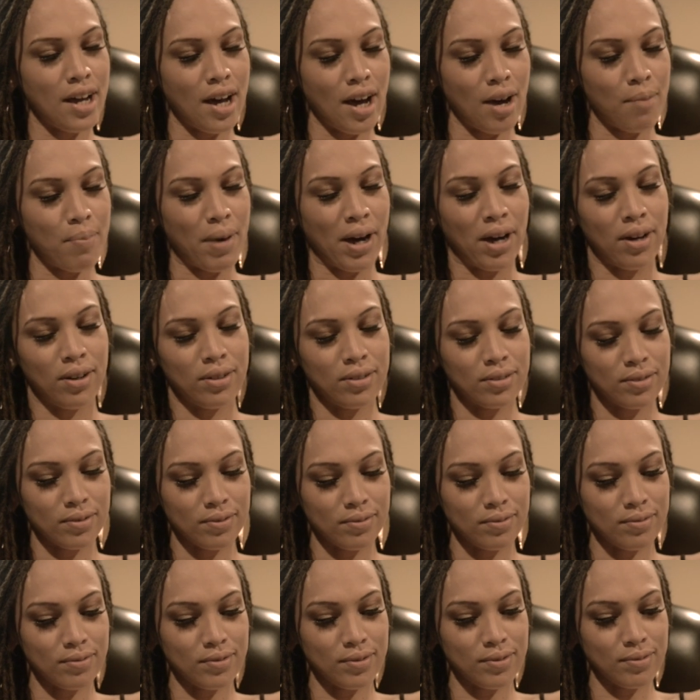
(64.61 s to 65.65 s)
about
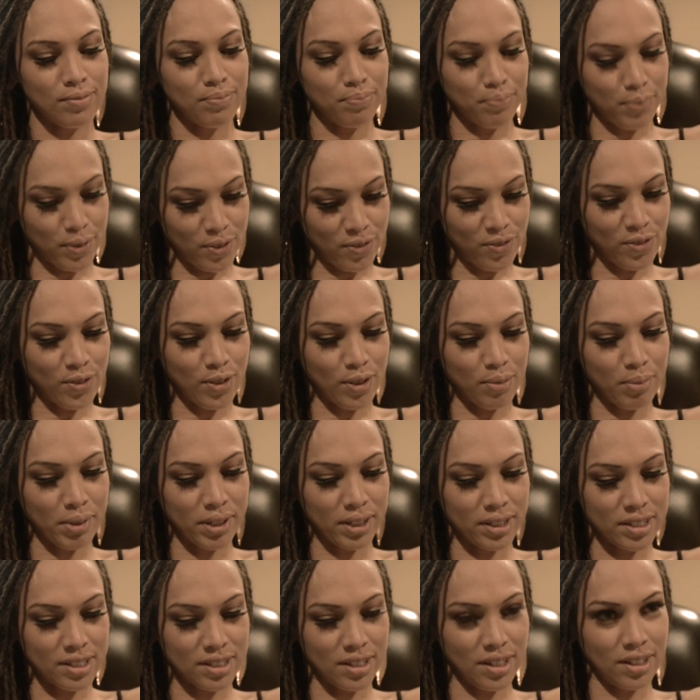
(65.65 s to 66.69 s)
performing
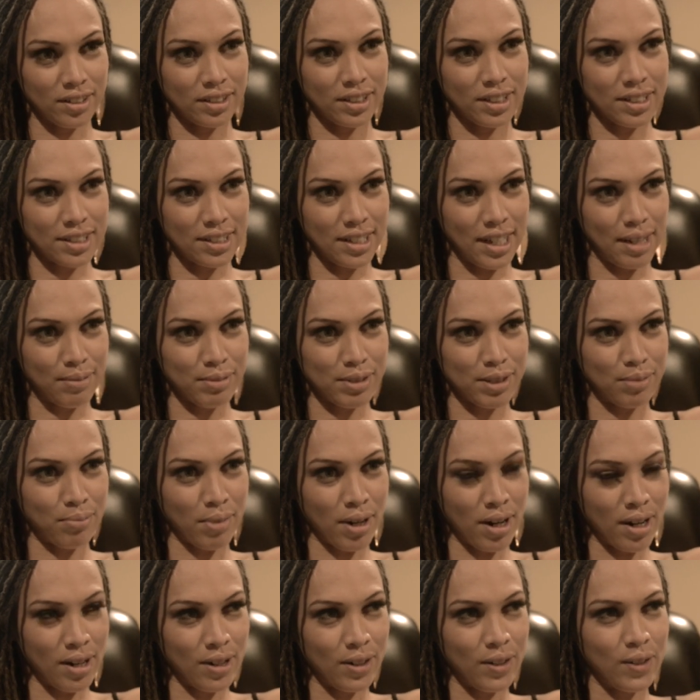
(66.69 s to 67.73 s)
the song this time
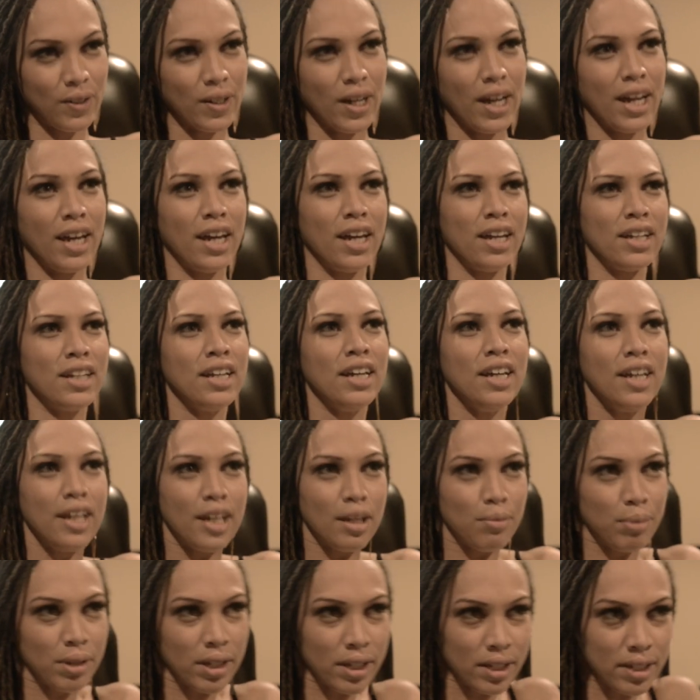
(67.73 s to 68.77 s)
tomorrow. And he
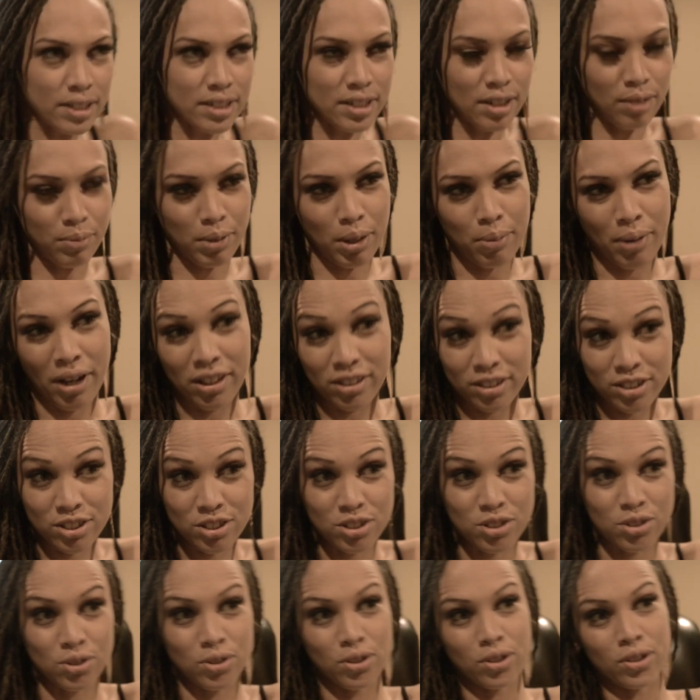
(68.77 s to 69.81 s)
began to tell me about the
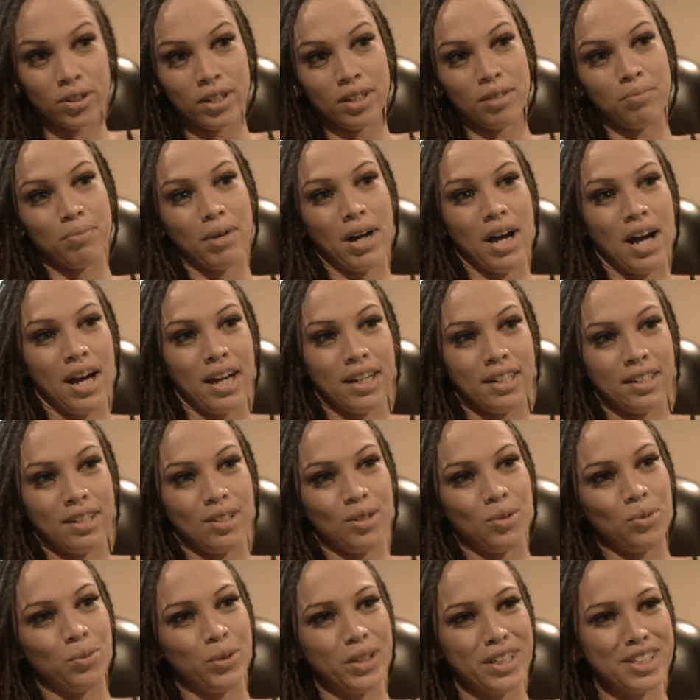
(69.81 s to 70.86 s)
story behind
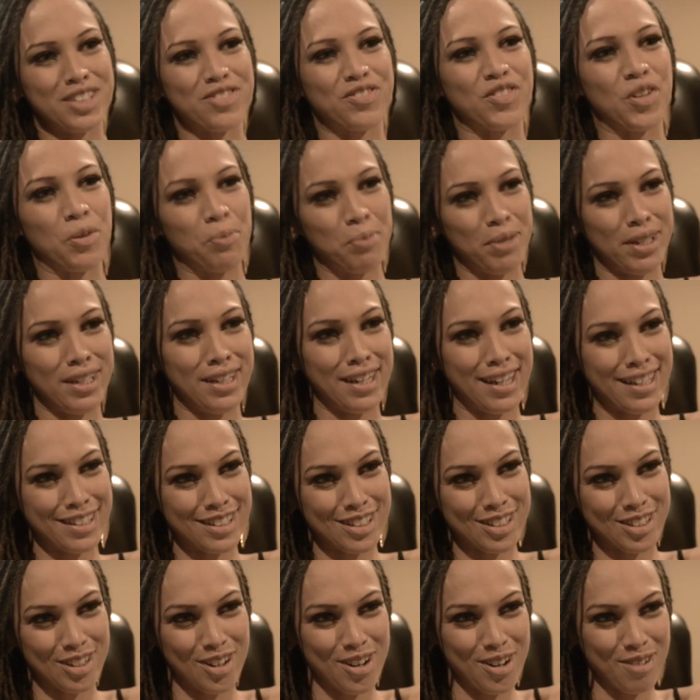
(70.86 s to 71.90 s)
it, which for me as
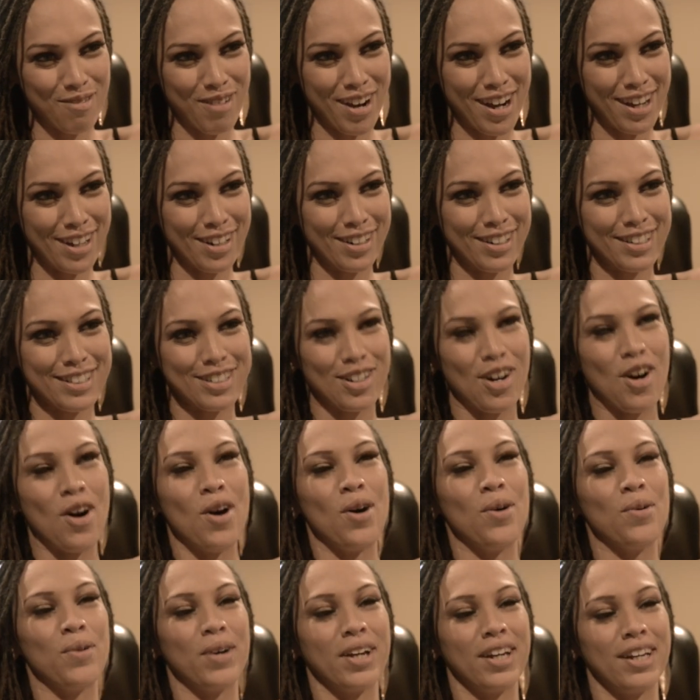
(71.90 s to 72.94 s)
a songwriter is
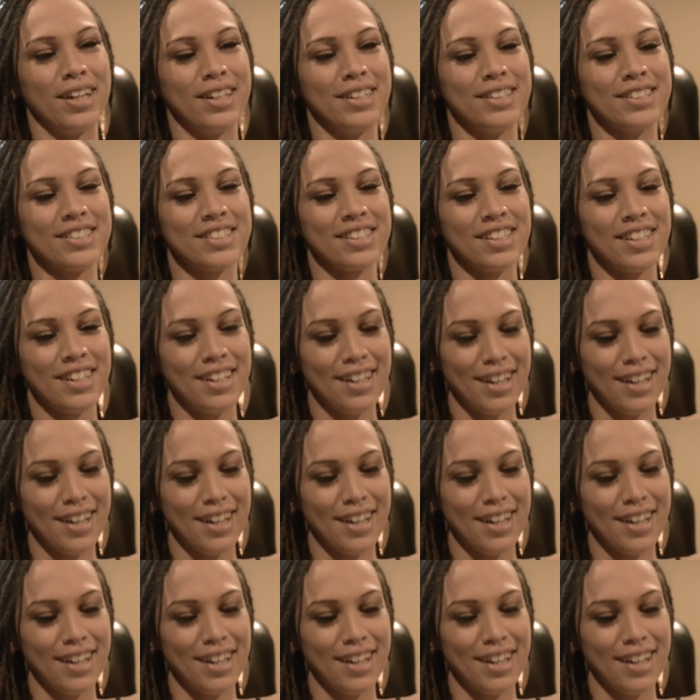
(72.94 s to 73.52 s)
always